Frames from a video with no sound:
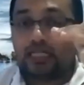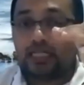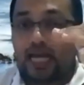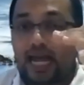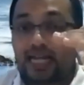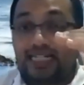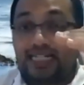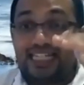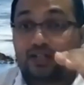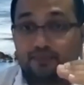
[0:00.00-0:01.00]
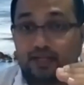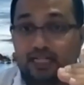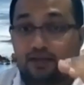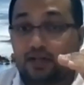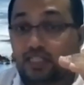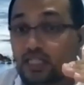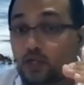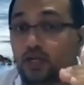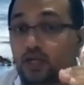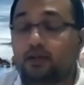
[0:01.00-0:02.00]
at each level, level
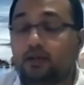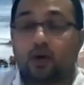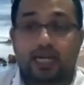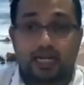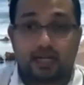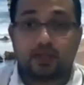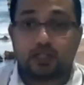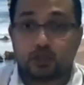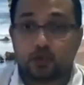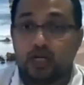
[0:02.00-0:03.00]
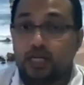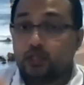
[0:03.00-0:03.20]
0, level 1, and level 2.